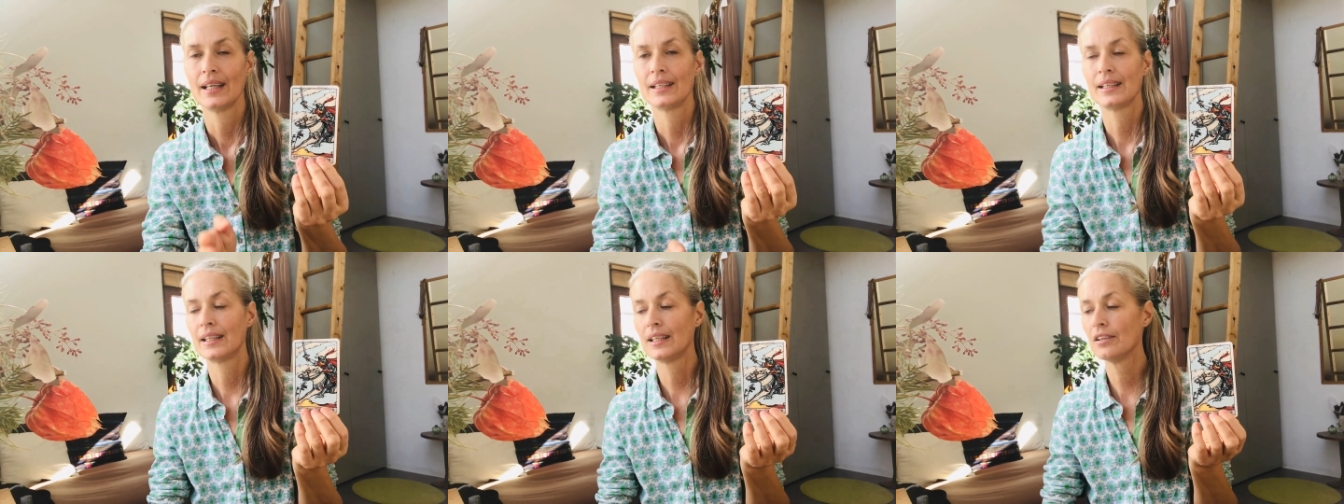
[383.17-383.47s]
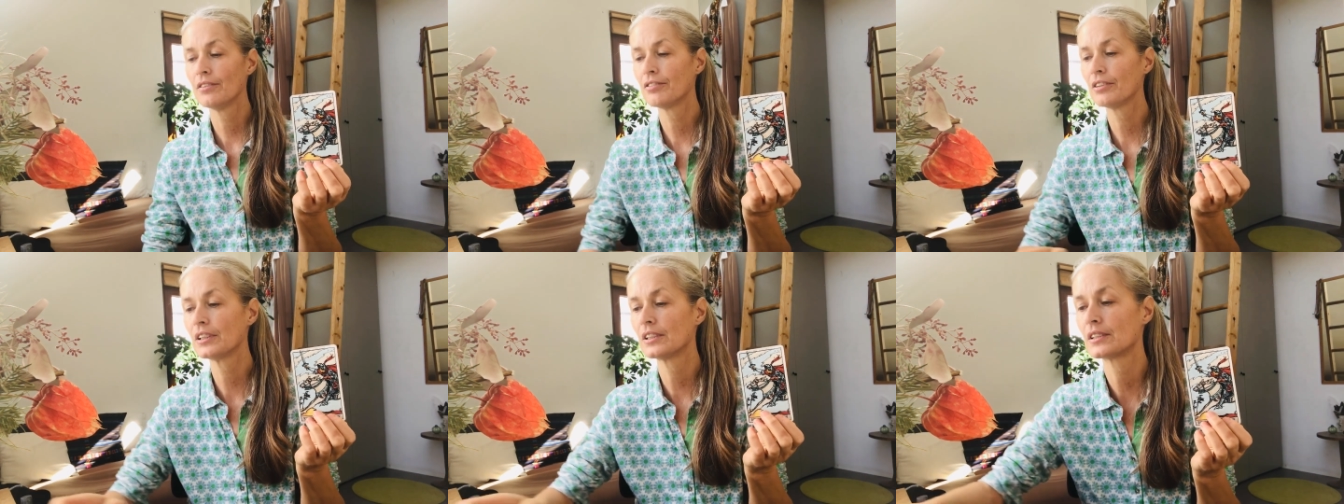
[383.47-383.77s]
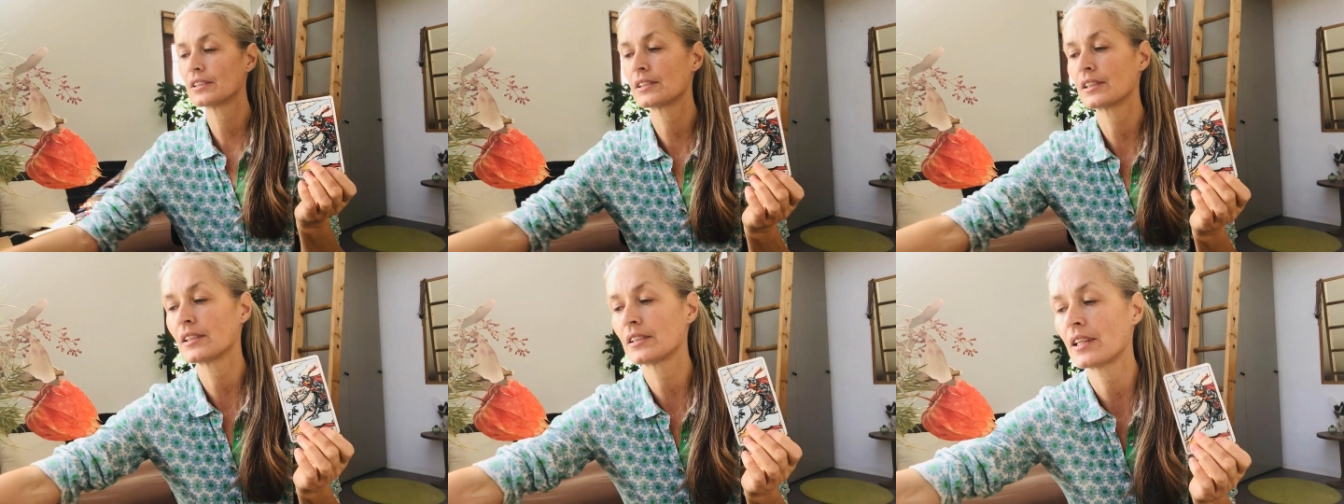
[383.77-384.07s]
give
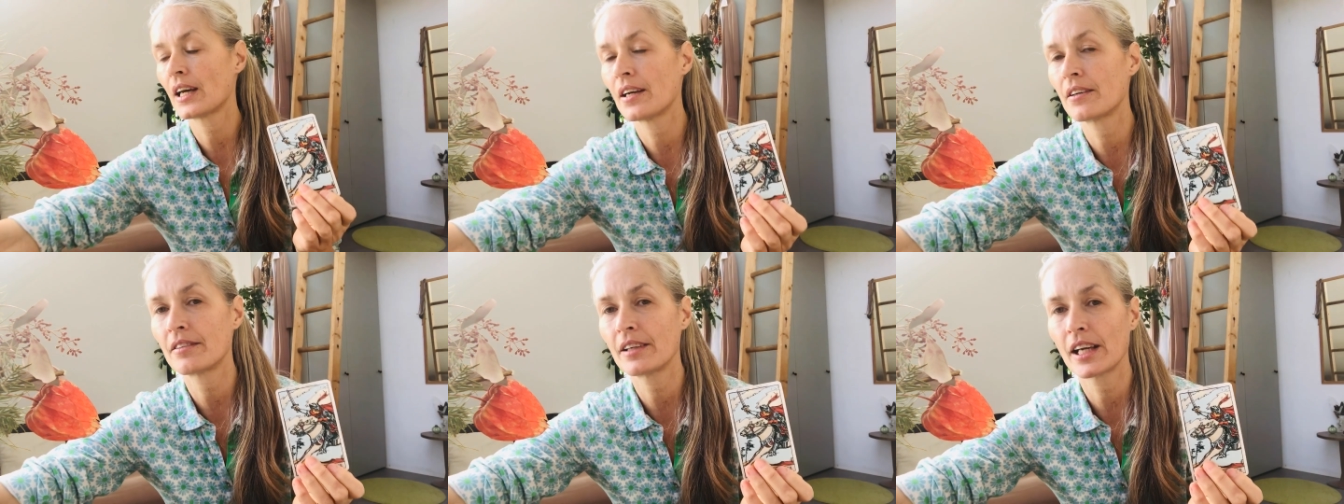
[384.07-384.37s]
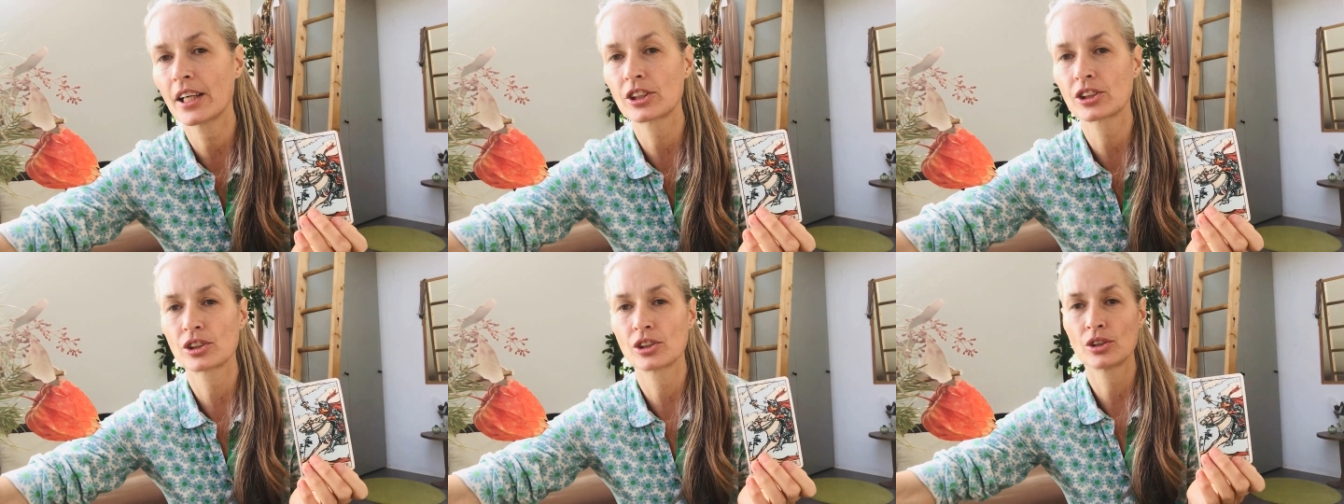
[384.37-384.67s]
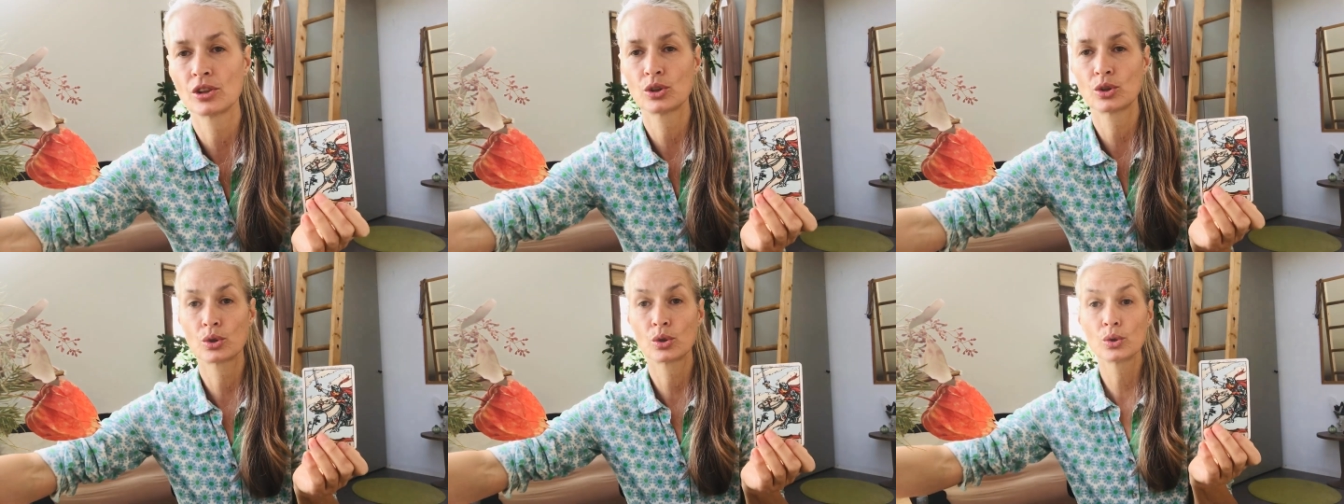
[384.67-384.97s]
it the
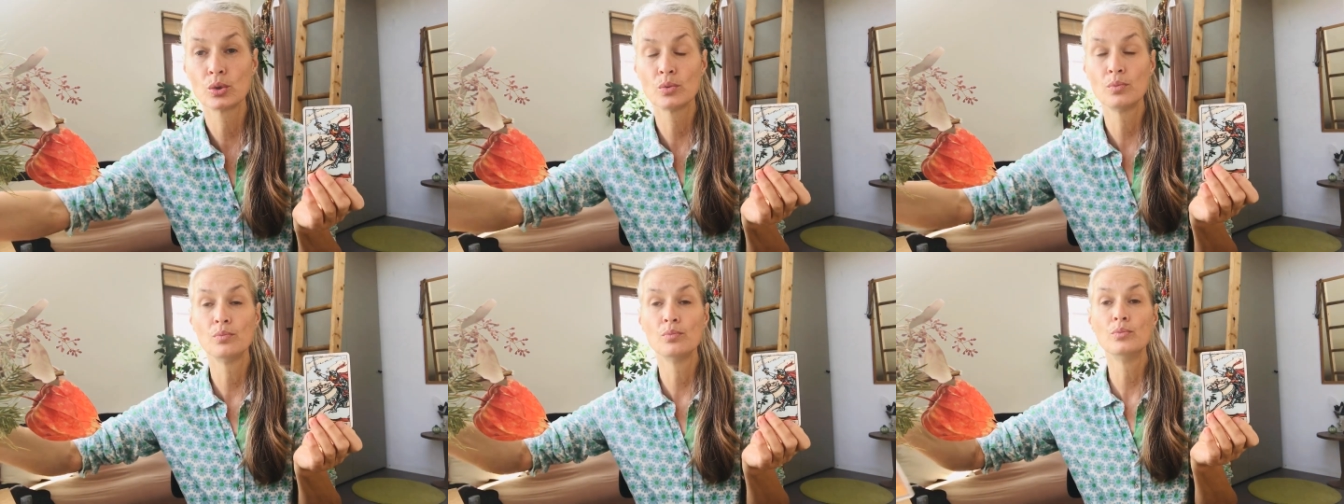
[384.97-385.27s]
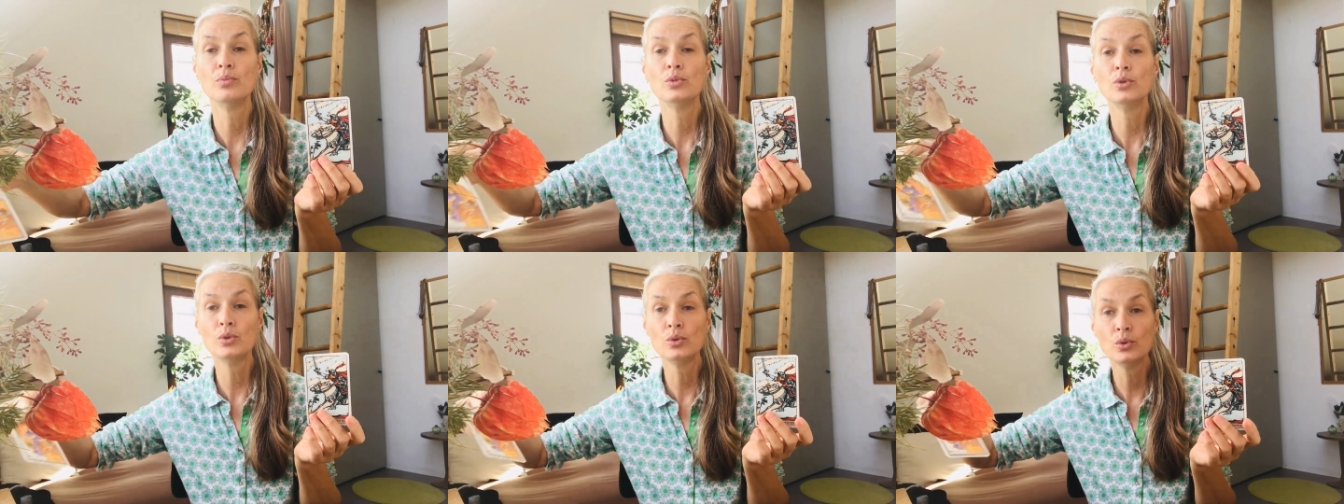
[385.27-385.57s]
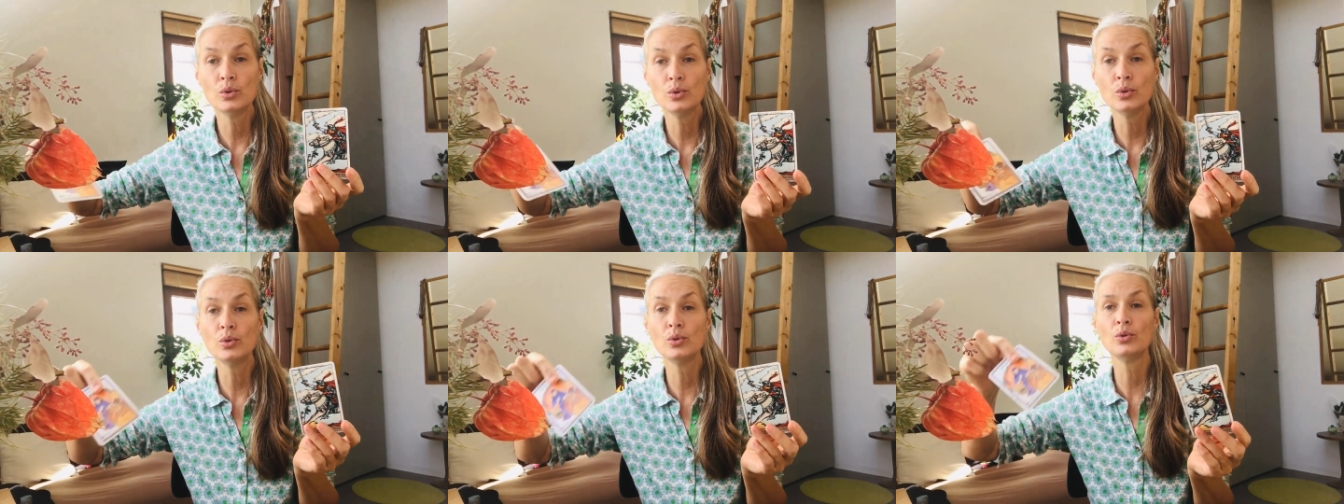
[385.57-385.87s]
direction to
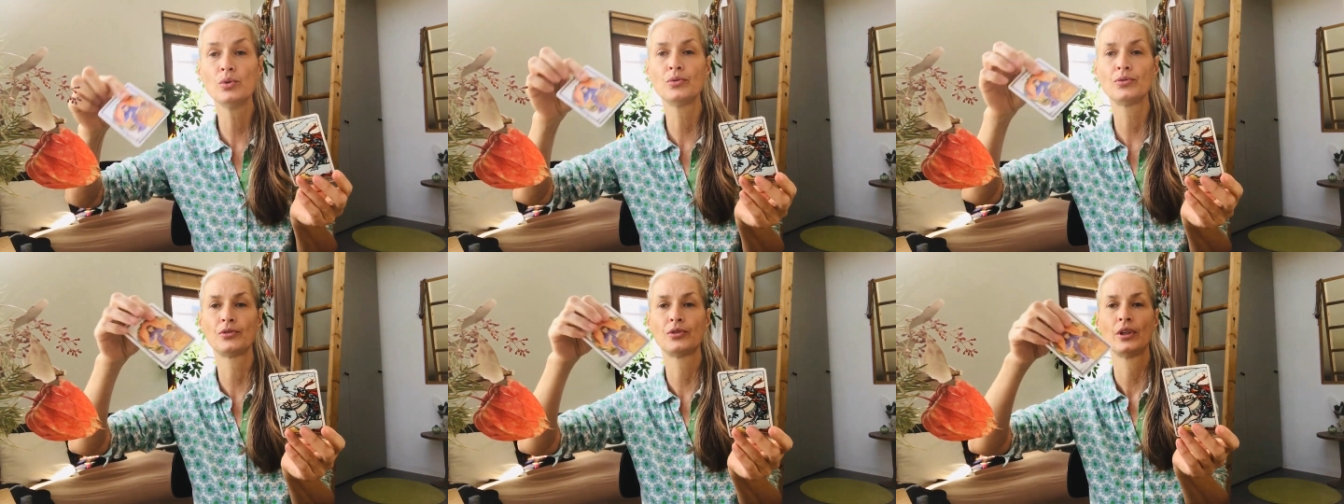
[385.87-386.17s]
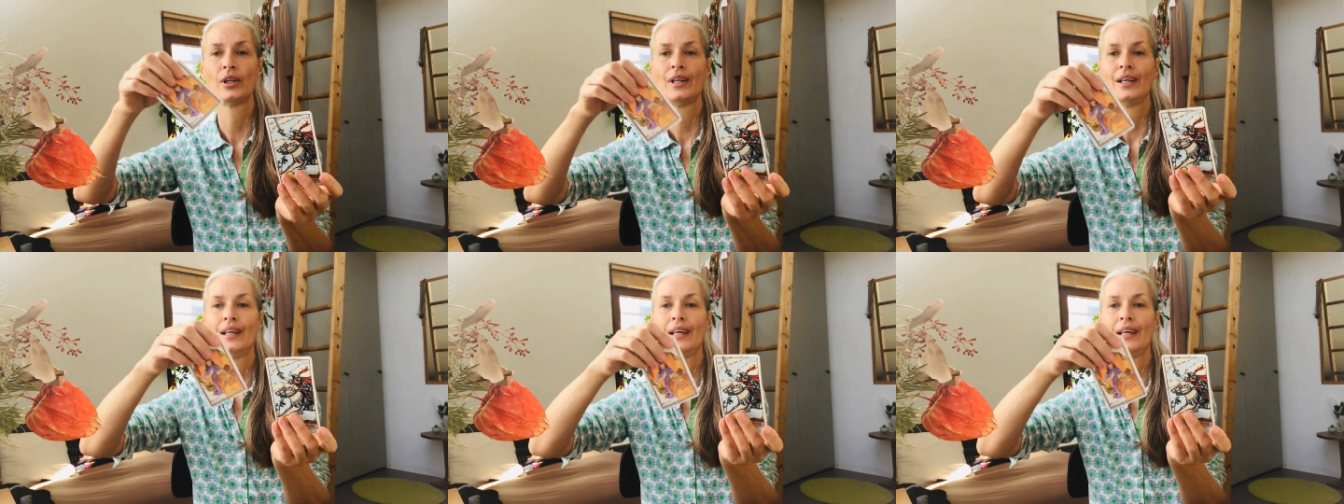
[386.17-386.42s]
move,